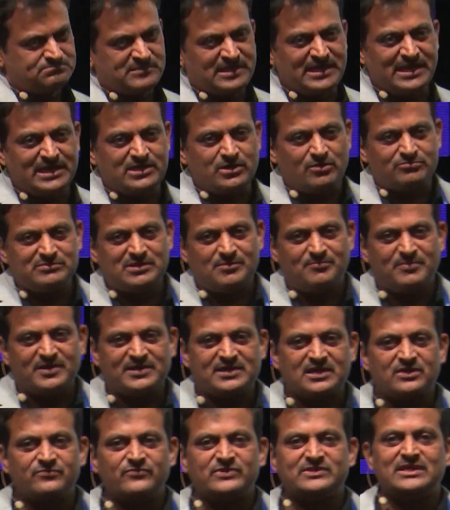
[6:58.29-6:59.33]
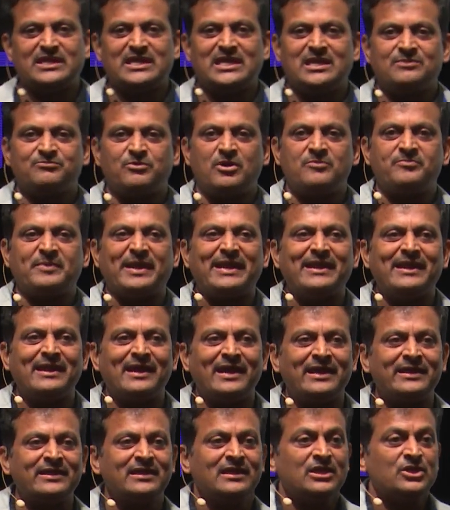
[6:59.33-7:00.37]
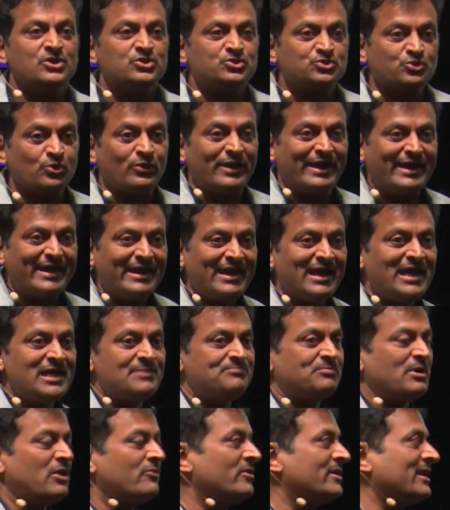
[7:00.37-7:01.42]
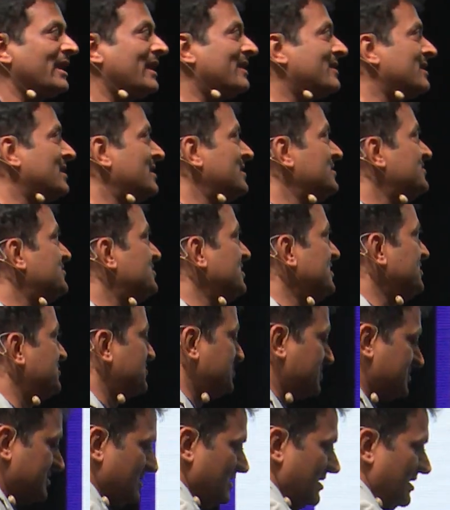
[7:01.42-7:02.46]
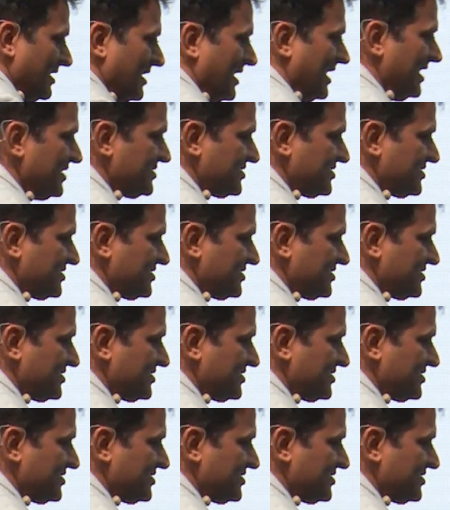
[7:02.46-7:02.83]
click of the button with the help of AI. So AI powered analysis is